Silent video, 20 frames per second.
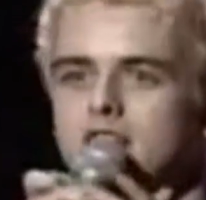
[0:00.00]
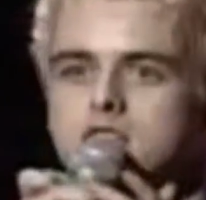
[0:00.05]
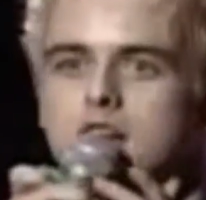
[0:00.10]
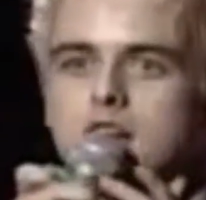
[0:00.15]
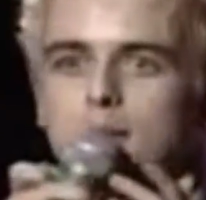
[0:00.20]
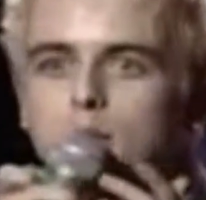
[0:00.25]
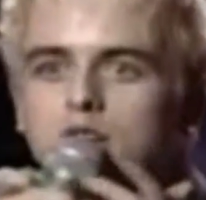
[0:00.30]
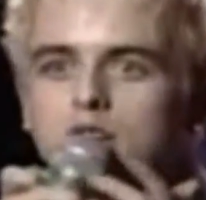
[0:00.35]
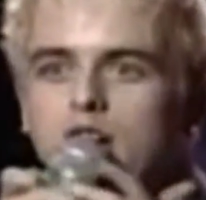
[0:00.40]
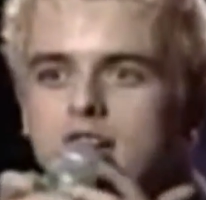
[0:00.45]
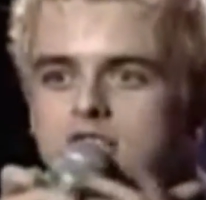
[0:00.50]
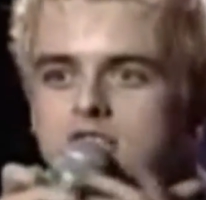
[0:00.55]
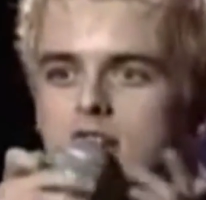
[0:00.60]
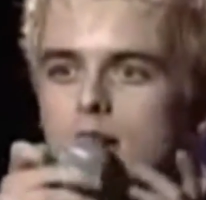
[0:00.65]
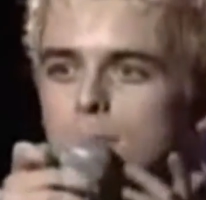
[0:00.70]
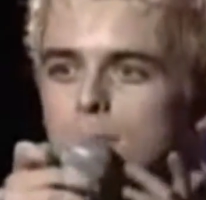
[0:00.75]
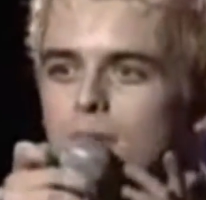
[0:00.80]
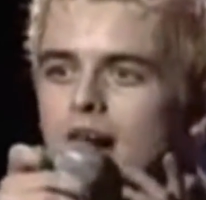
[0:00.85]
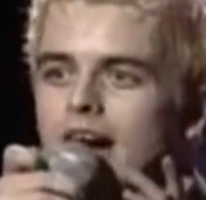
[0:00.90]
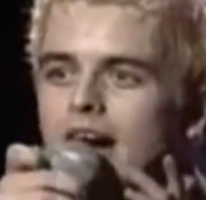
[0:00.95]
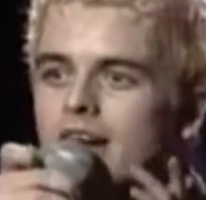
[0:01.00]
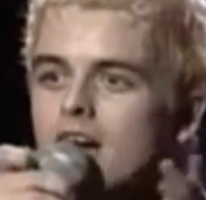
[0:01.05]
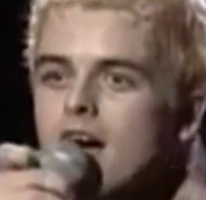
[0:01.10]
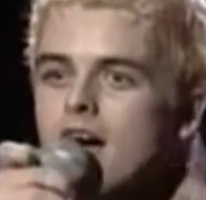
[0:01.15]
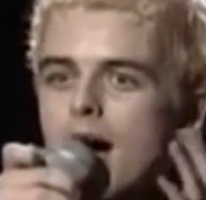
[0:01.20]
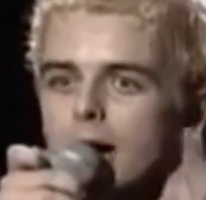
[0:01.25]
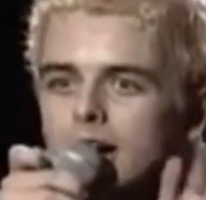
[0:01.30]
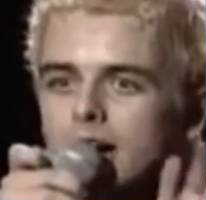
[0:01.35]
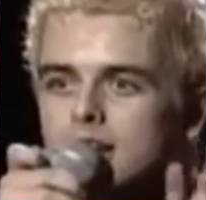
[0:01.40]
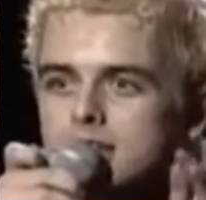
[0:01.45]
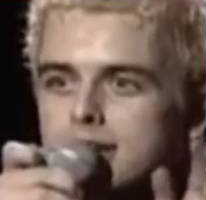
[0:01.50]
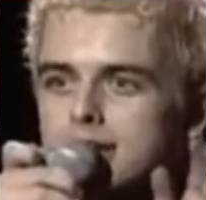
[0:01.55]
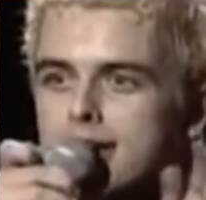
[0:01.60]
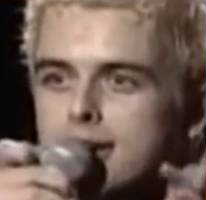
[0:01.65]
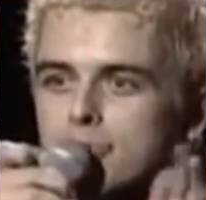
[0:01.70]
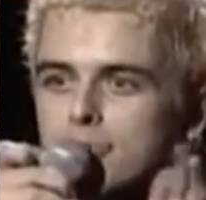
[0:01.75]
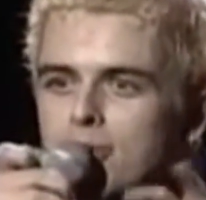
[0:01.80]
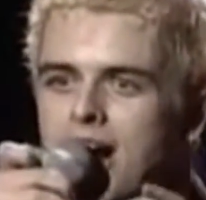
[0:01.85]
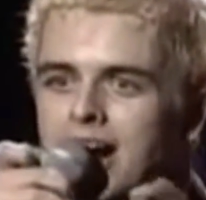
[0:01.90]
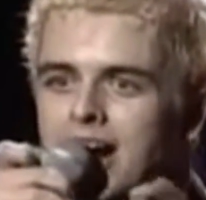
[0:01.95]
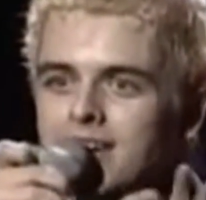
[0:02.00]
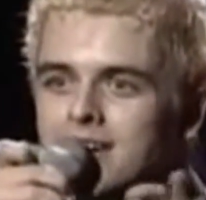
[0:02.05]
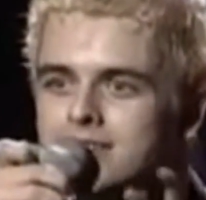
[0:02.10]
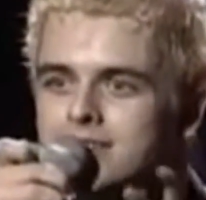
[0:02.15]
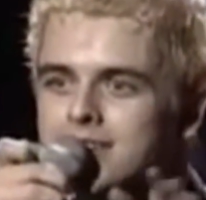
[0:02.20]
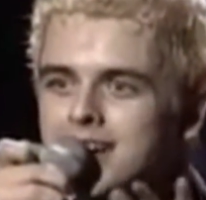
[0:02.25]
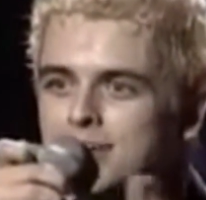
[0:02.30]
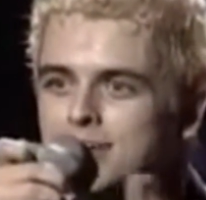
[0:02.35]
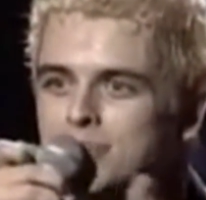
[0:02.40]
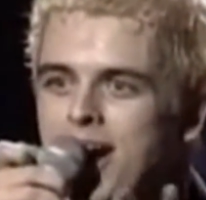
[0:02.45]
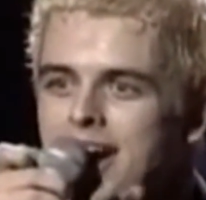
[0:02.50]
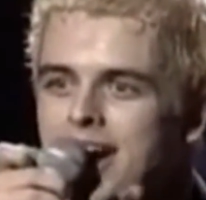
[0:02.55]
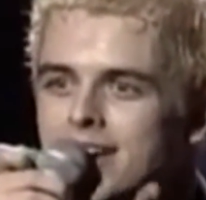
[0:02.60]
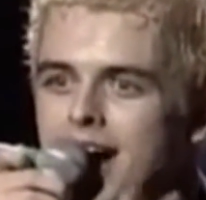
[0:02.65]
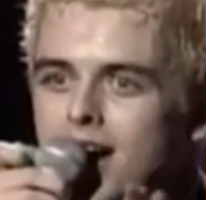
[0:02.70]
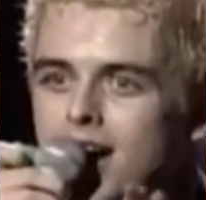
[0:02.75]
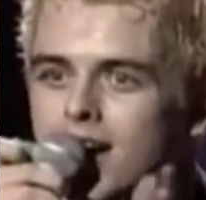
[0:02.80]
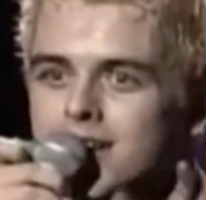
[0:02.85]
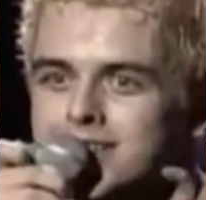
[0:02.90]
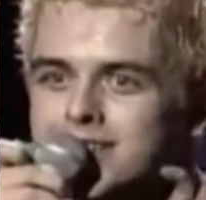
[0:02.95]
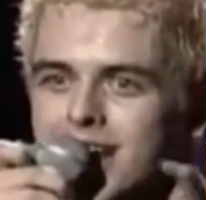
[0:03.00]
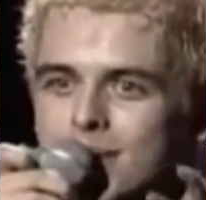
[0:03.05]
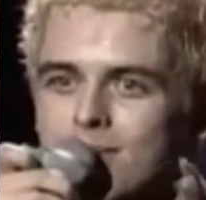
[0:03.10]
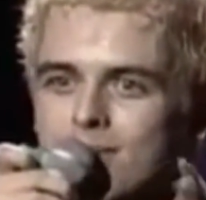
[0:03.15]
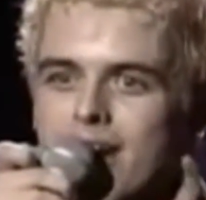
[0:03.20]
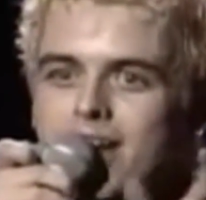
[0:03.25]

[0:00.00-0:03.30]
Oh God, it's time to say goodbye. I gotta say goodbye. I gotta say goodbye now.